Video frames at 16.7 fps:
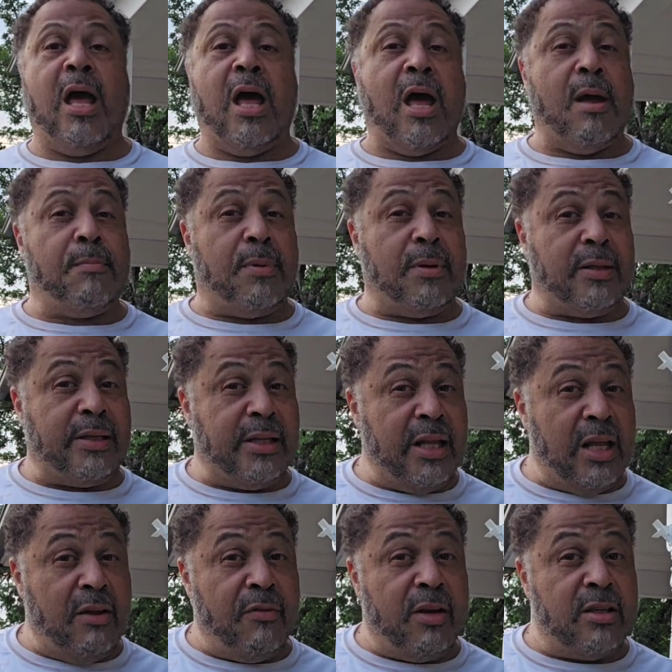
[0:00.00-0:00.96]
I
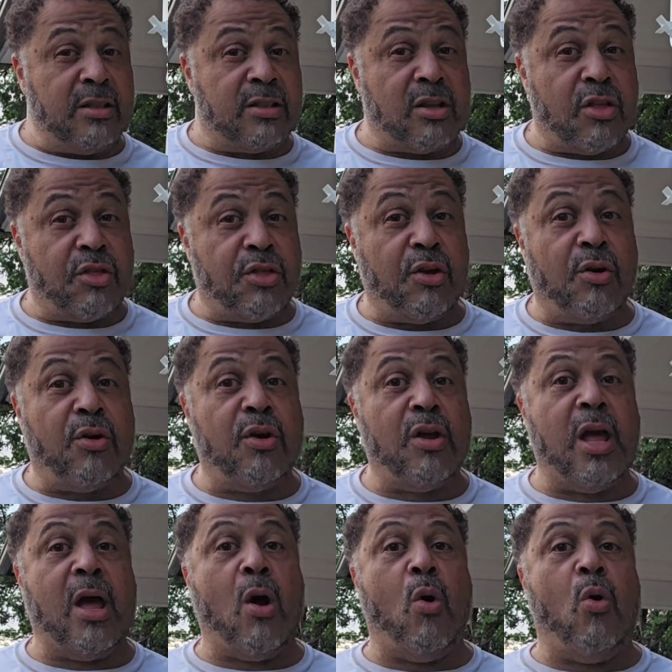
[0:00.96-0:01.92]
believe it is the
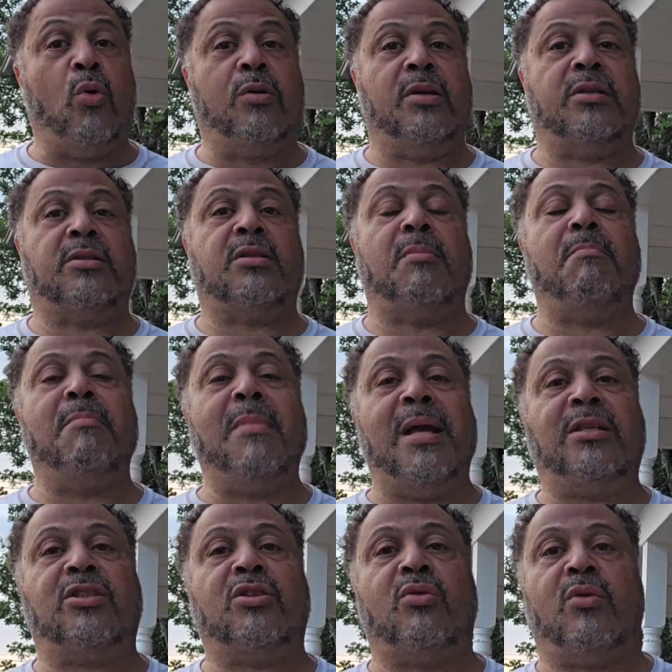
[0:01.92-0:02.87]
third oldest
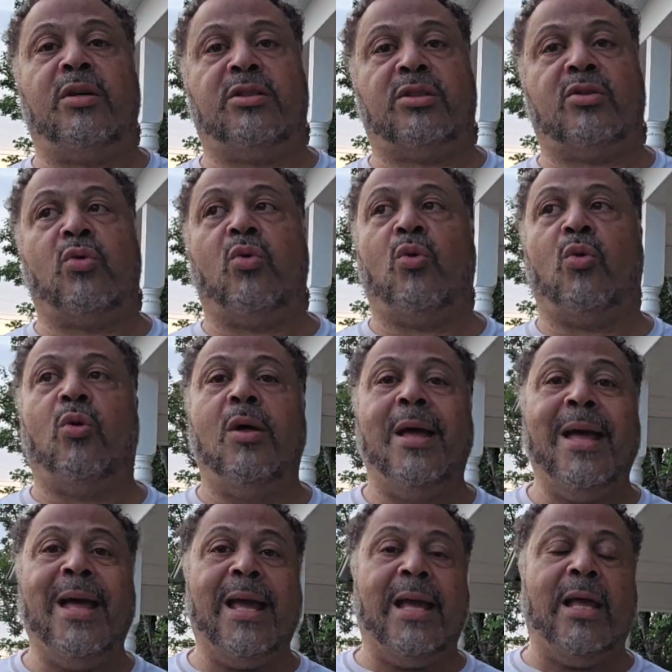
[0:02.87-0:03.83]
masonry school
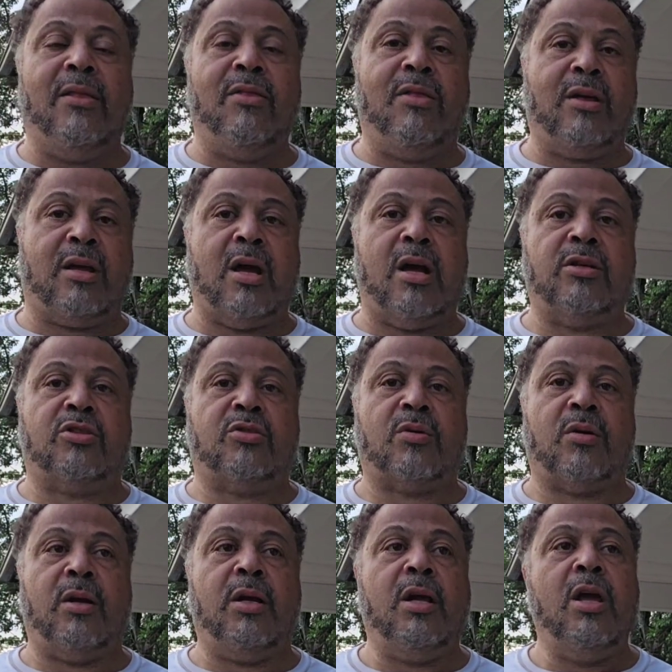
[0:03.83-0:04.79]
in the
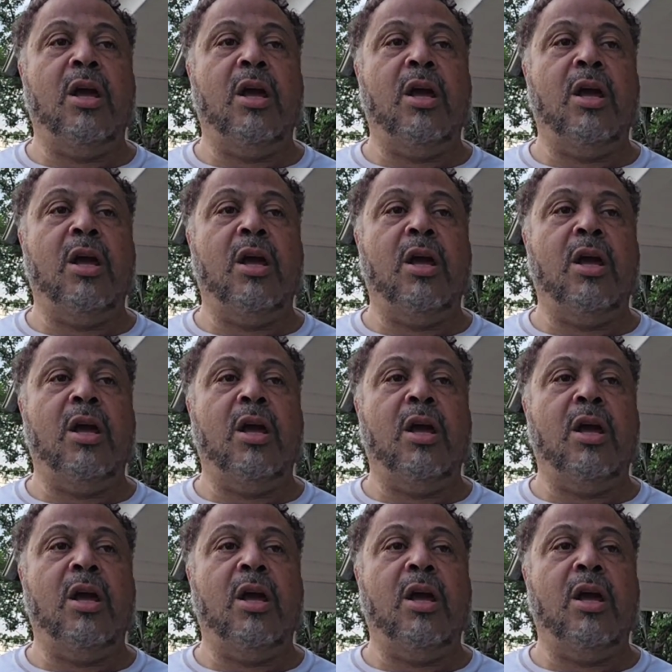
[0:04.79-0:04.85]
country.